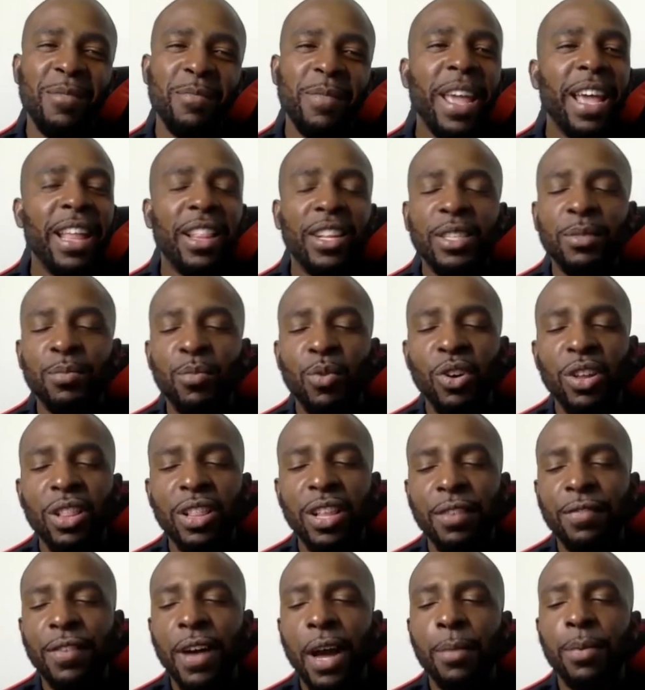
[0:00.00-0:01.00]
there's more
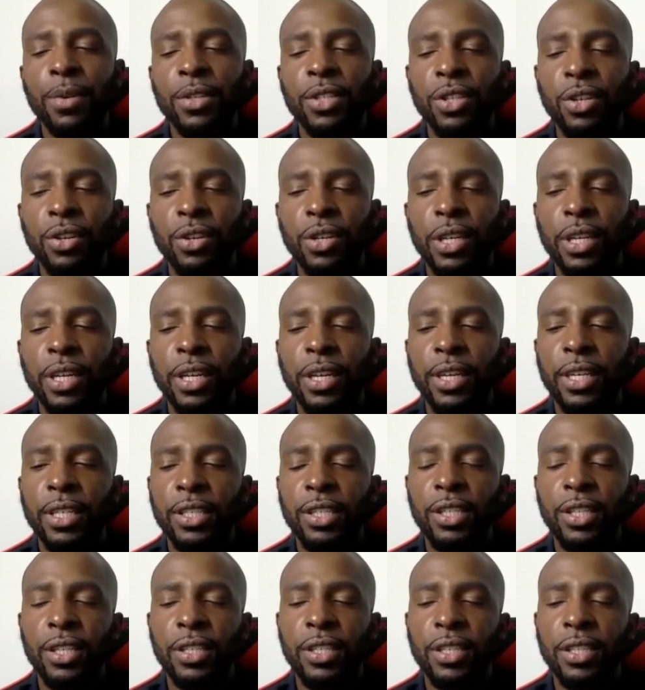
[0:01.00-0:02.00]
than enough opportunity.
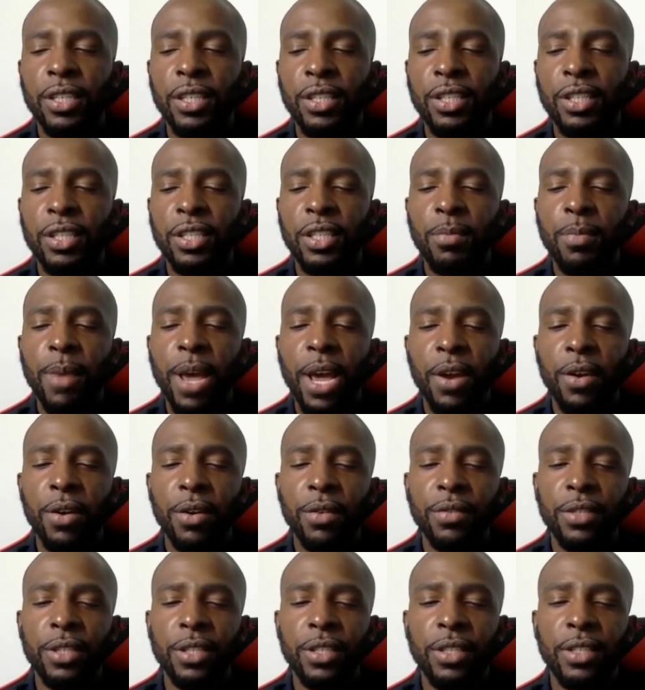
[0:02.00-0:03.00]
It's just a matter
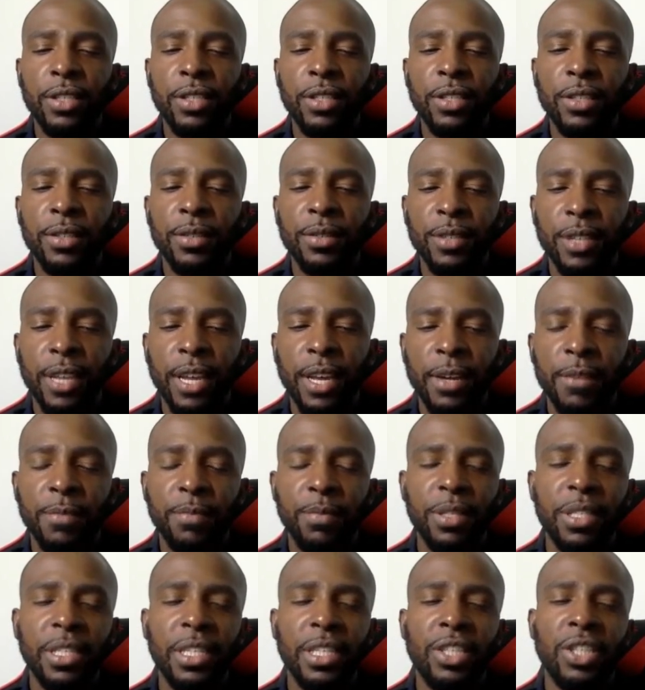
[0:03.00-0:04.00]
of
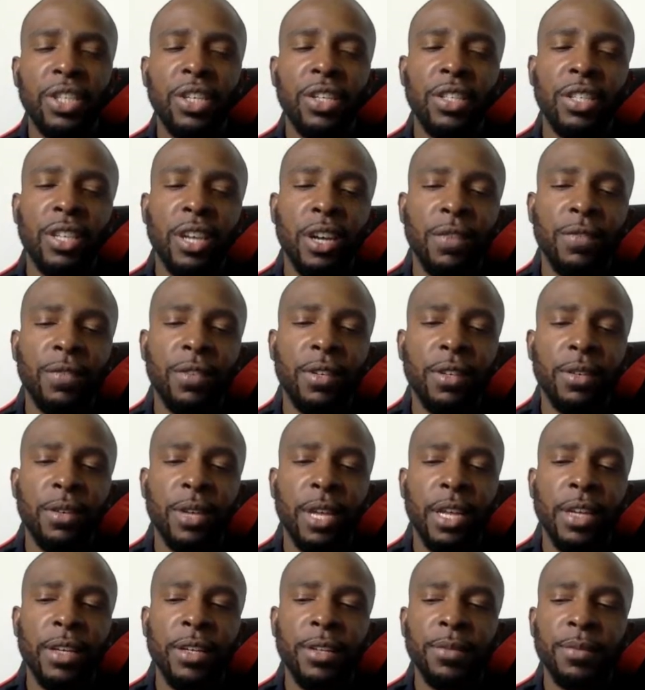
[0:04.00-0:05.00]
position yourself and
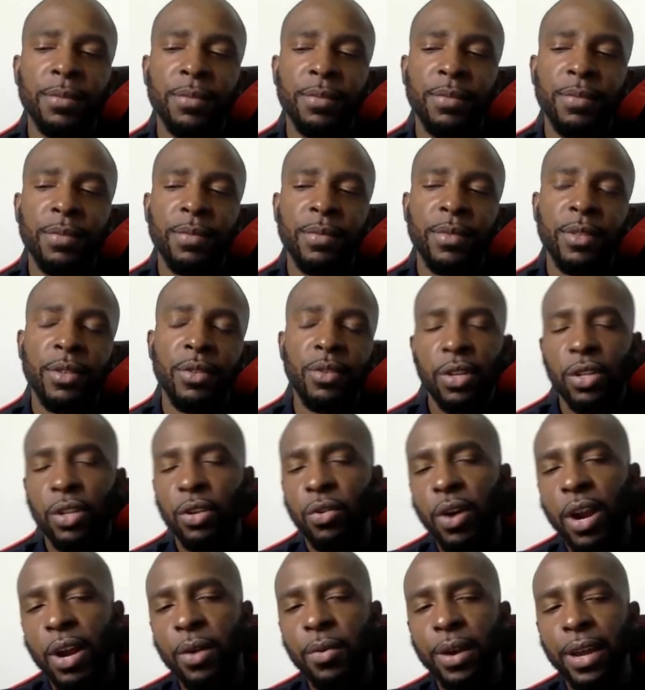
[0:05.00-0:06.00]
doing it
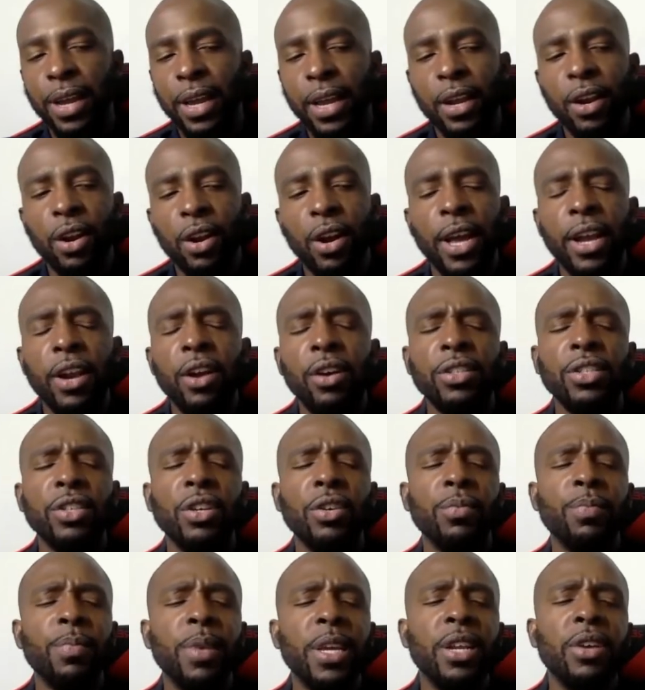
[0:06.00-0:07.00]
the right way, and
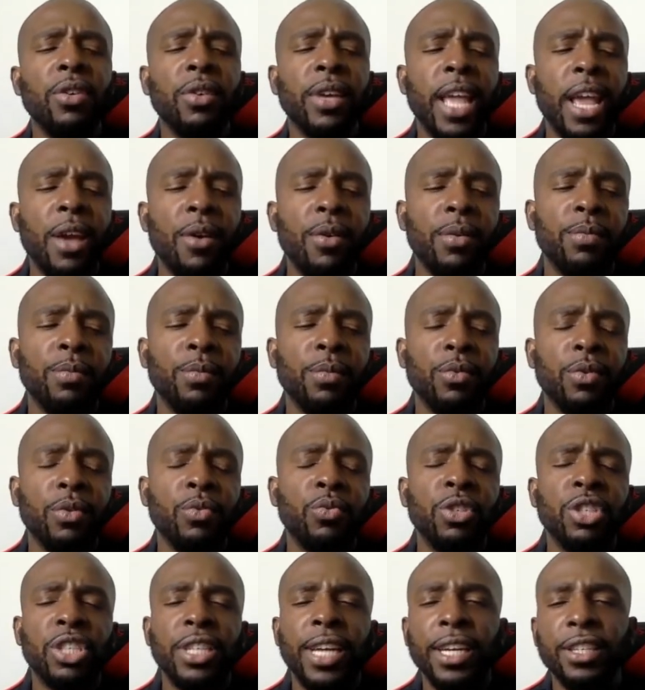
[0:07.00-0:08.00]
also being okay with
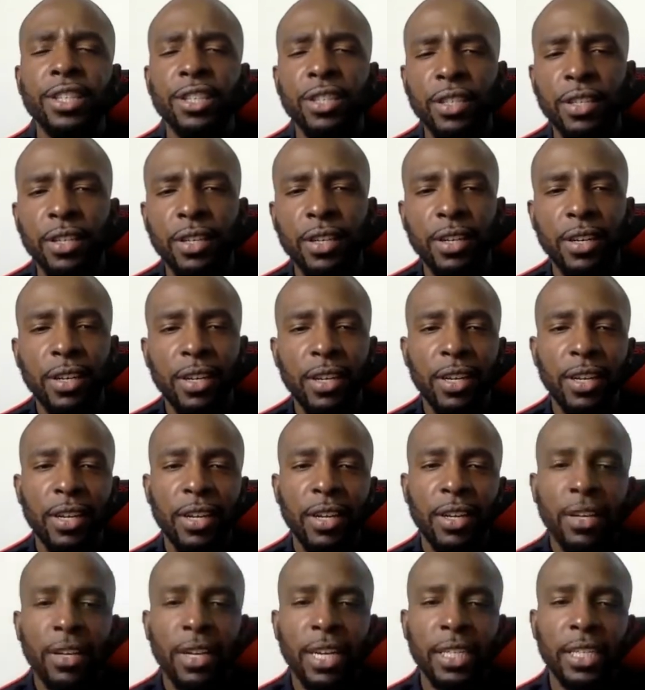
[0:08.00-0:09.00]
rejection.
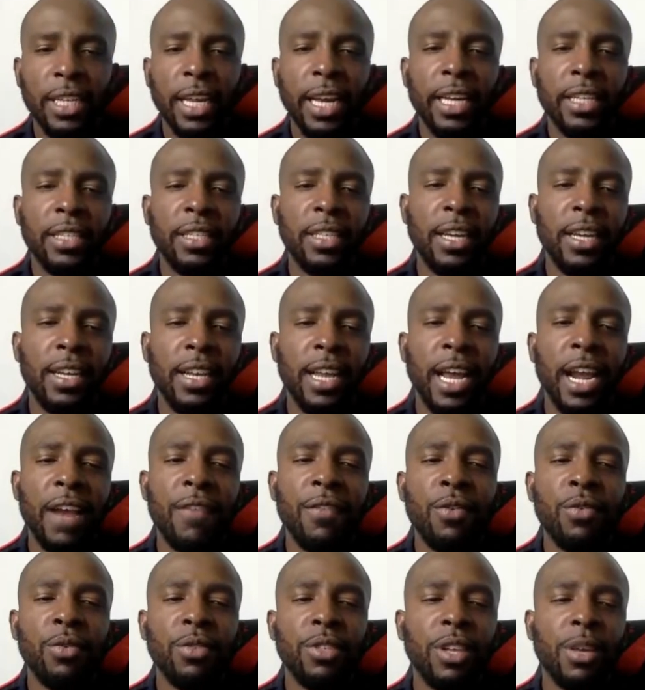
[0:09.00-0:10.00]
Because like I said, not
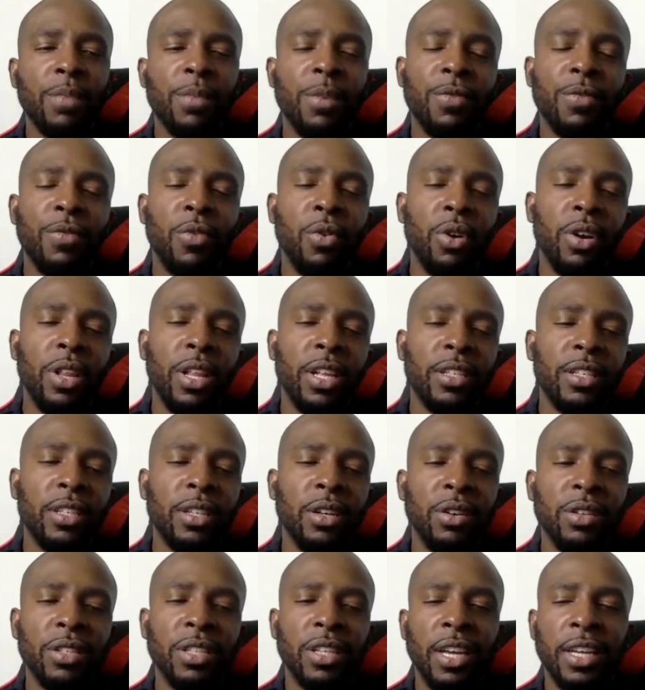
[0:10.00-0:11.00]
everyone's going to be for this.
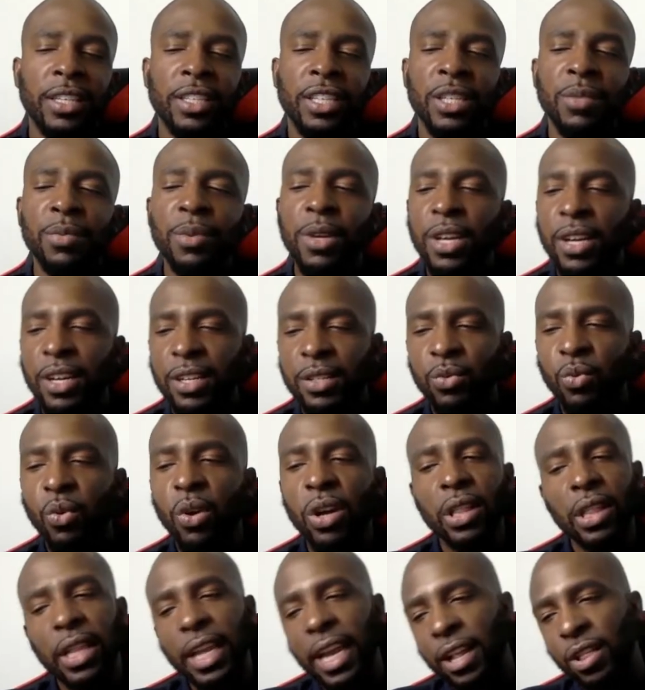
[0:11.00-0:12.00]
So it's like, just because
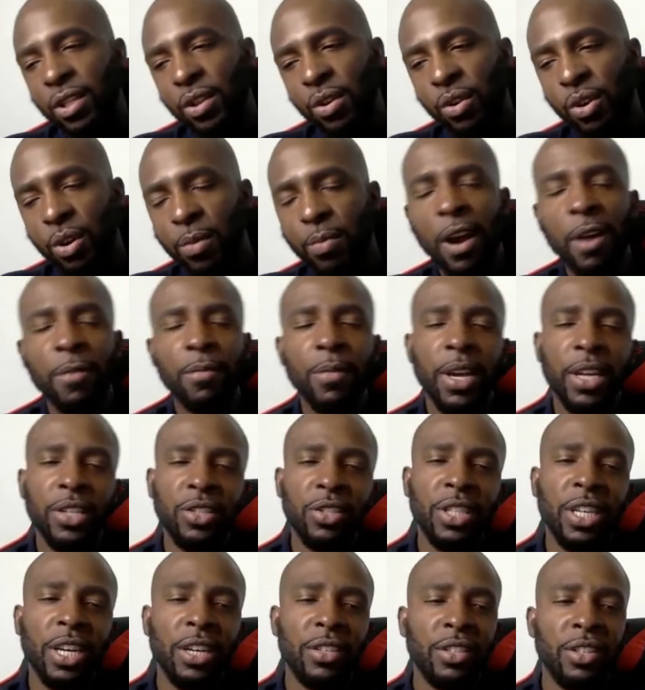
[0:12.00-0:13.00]
one landlord or prop
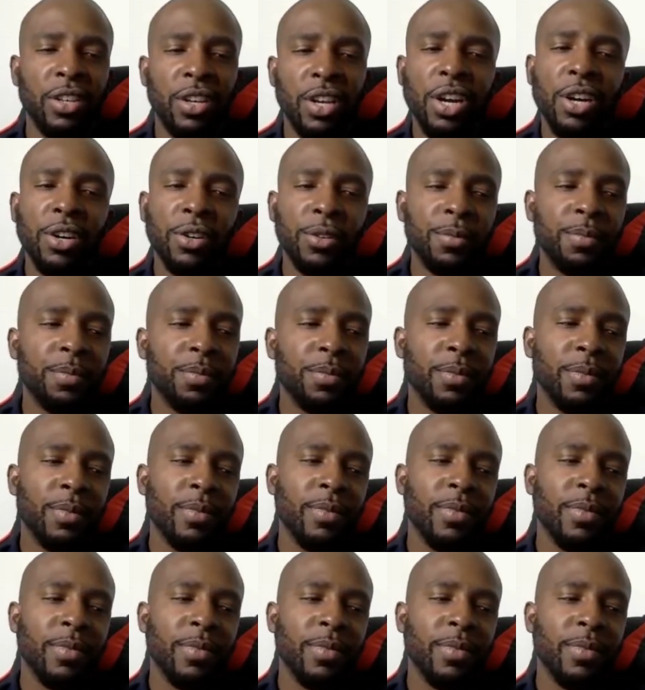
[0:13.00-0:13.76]
manager tells you no,